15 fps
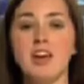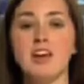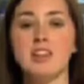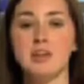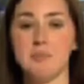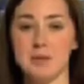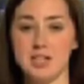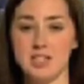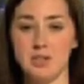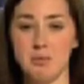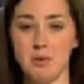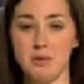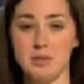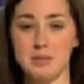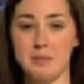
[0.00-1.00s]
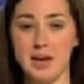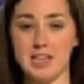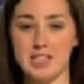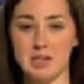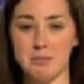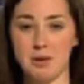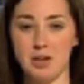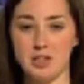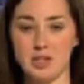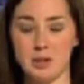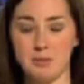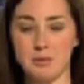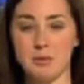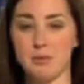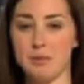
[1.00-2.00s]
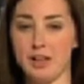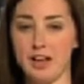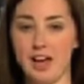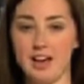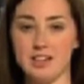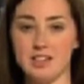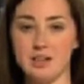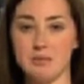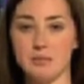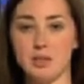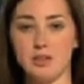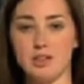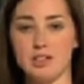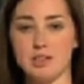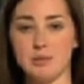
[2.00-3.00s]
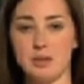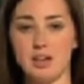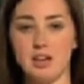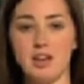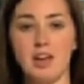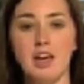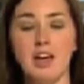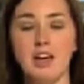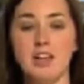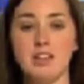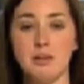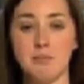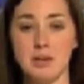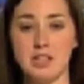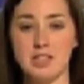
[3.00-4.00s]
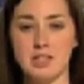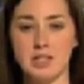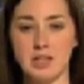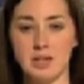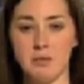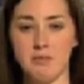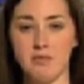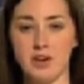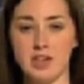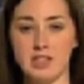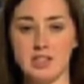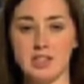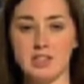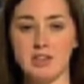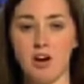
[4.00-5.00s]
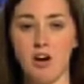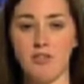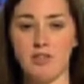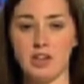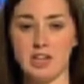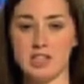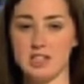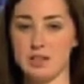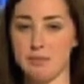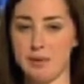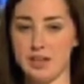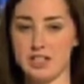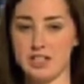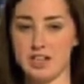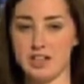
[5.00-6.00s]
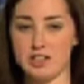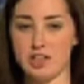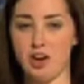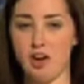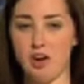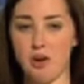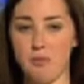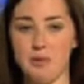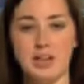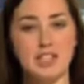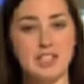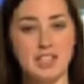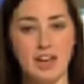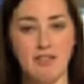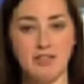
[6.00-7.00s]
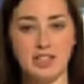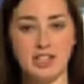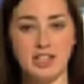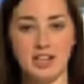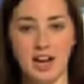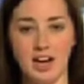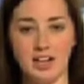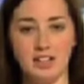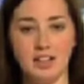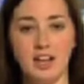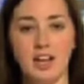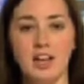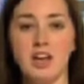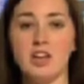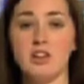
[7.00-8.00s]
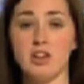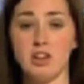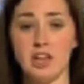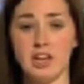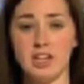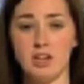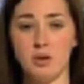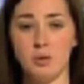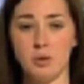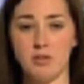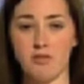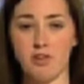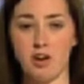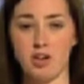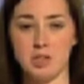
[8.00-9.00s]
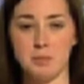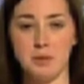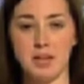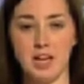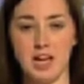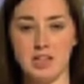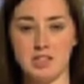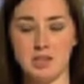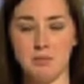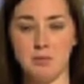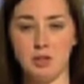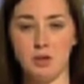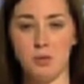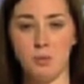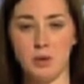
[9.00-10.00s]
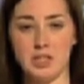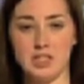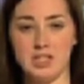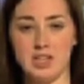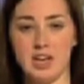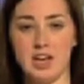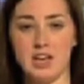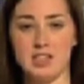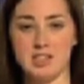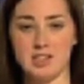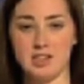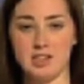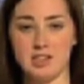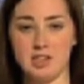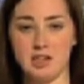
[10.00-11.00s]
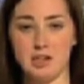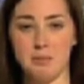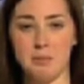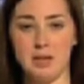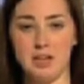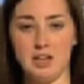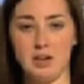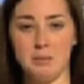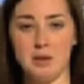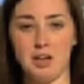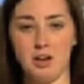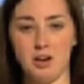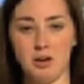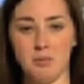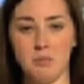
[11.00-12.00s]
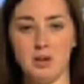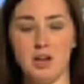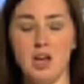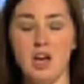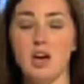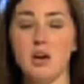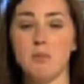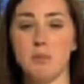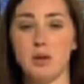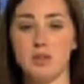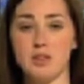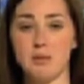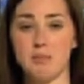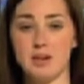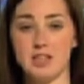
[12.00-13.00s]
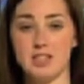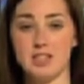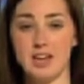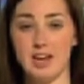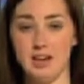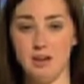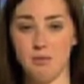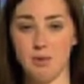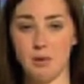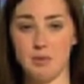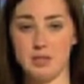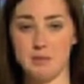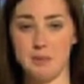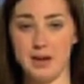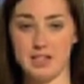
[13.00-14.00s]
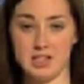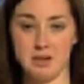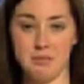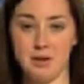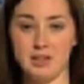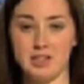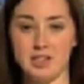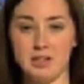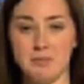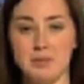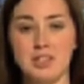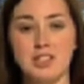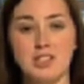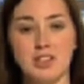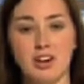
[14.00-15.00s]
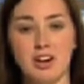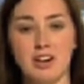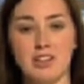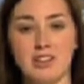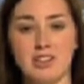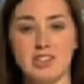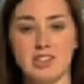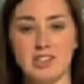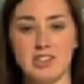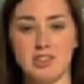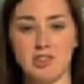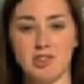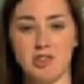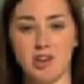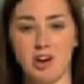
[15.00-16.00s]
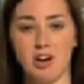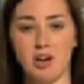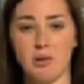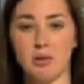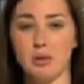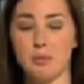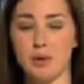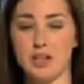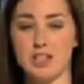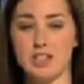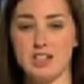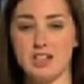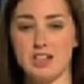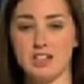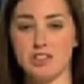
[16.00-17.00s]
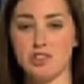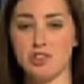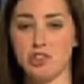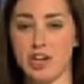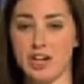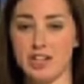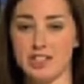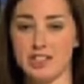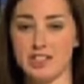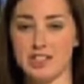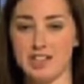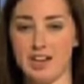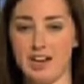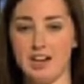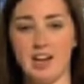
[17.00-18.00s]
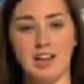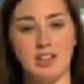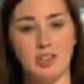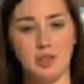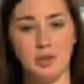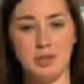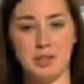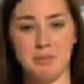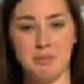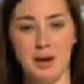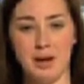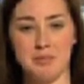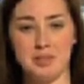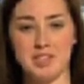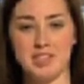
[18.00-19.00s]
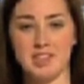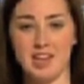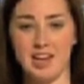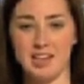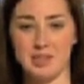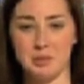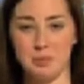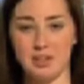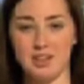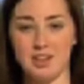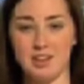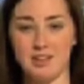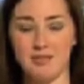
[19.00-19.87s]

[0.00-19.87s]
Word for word: The men's and women's basketball teams will play SMU this week. The men's team faces off against the Mustangs at home at 7 tonight. The Lady Horned Frogs play SMU Wednesday at 6:30 p.m. at home. Both the men's and women's basketball teams started their season strong with wins against Jackson State and Houston Baptist last week.